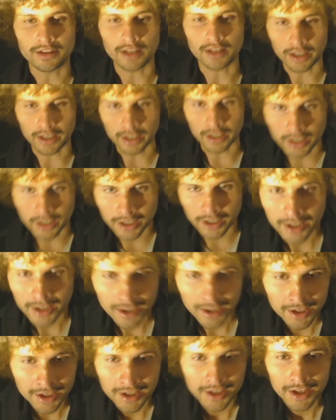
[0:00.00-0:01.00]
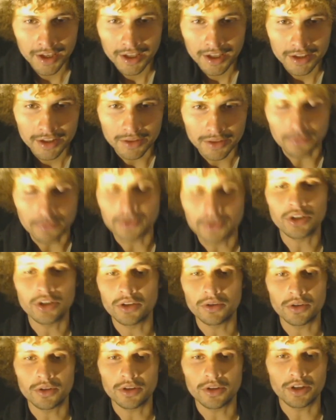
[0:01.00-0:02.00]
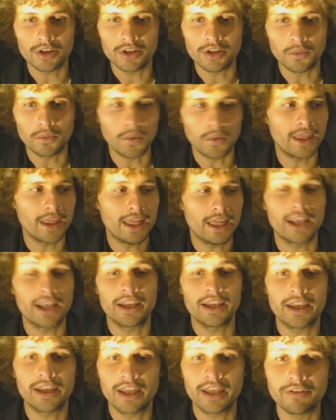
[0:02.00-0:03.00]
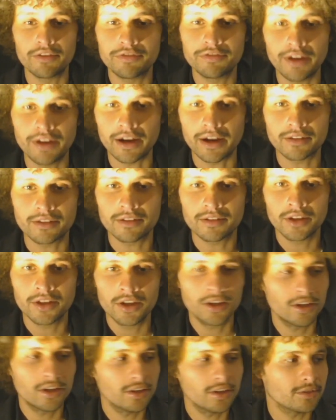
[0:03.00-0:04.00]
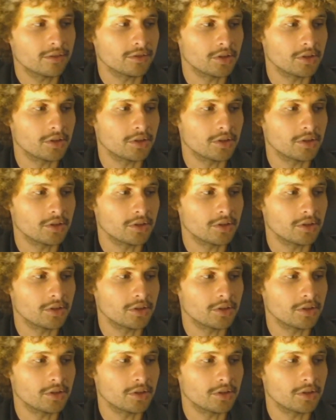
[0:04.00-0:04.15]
Like the way that it can affect, you